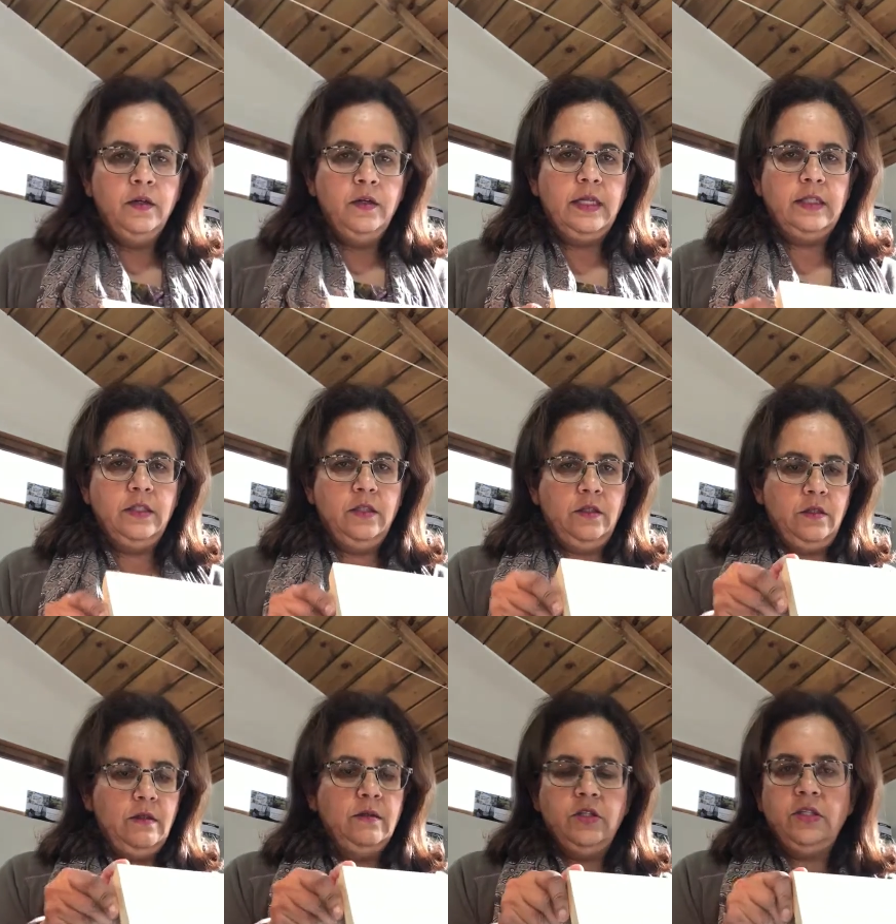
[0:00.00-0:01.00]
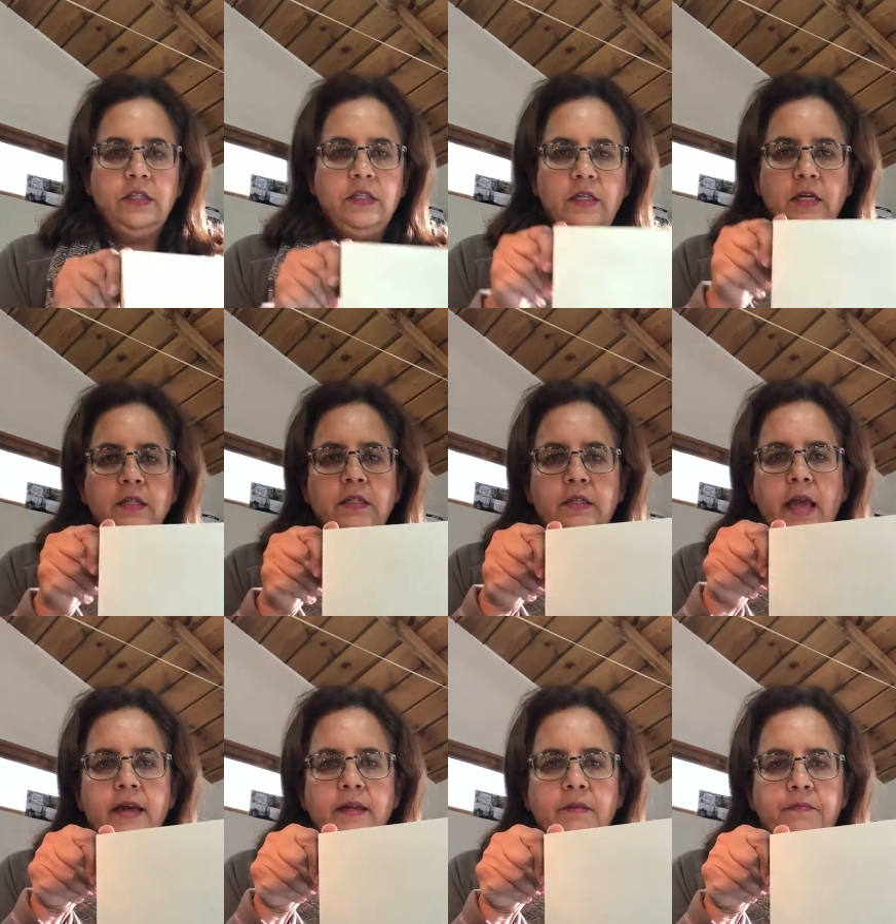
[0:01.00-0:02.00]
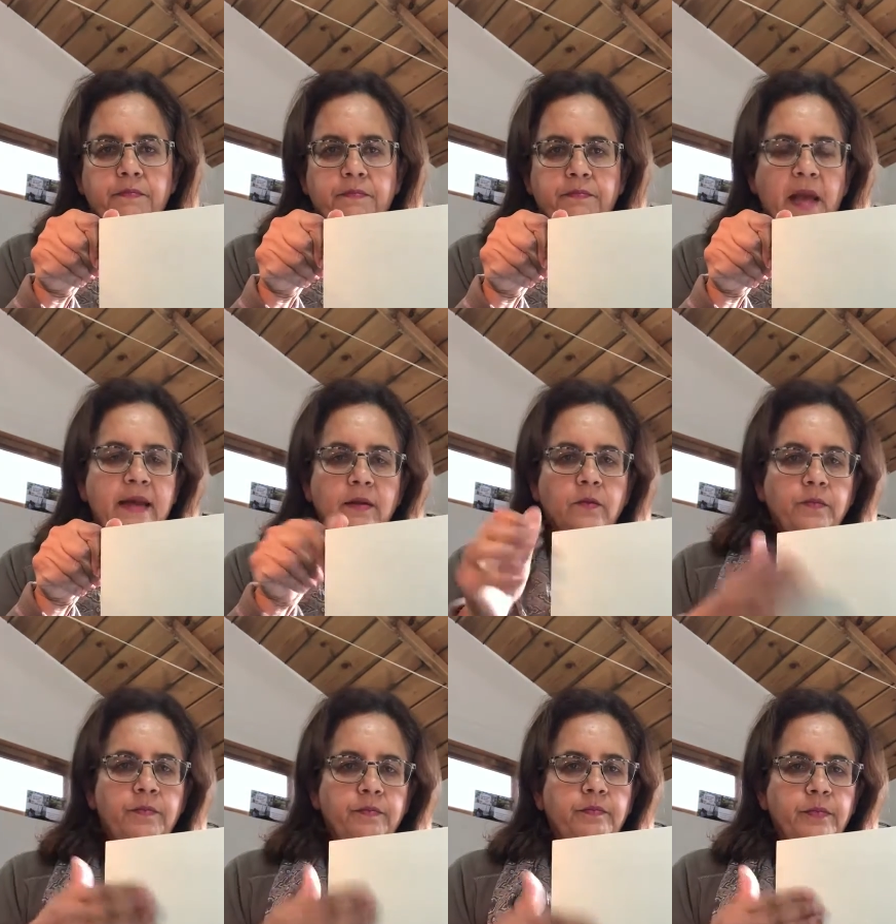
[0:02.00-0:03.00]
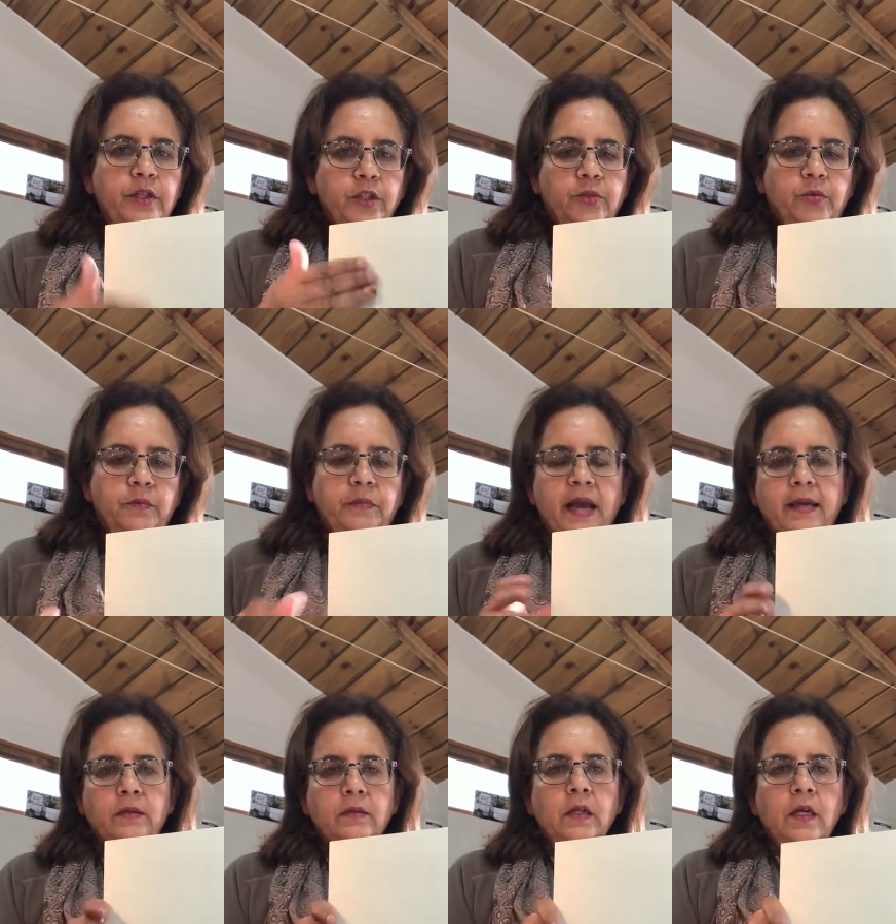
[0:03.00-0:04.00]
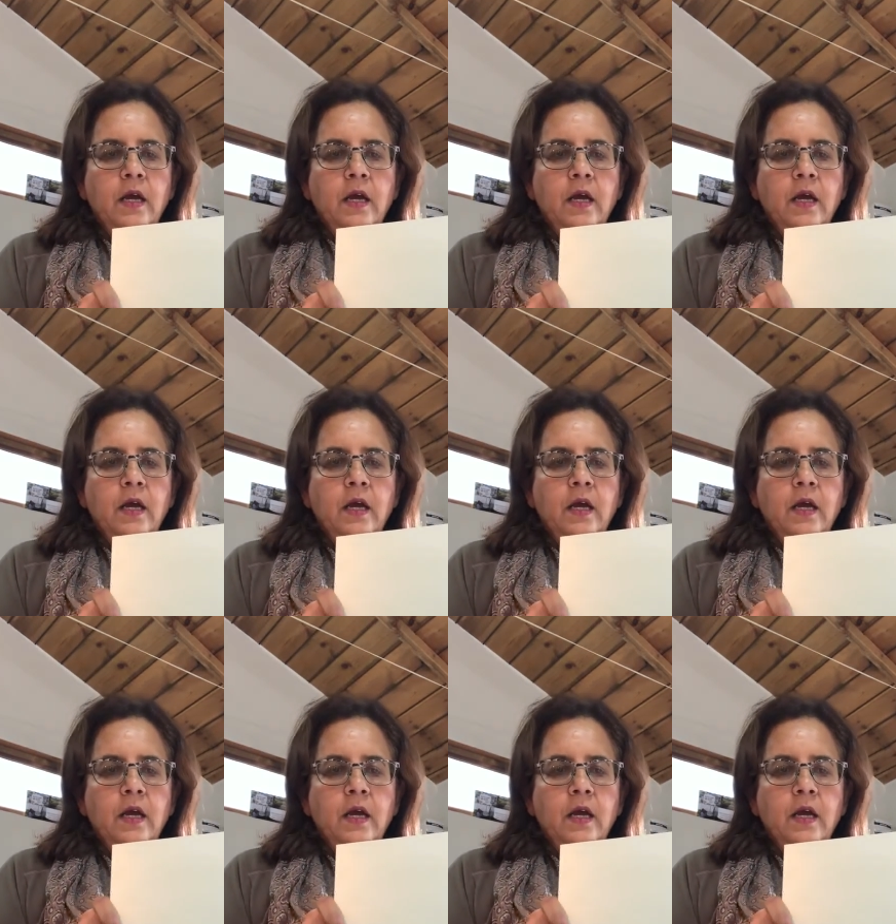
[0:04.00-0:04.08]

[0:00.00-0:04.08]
that's just a standard panel, birchwood panel.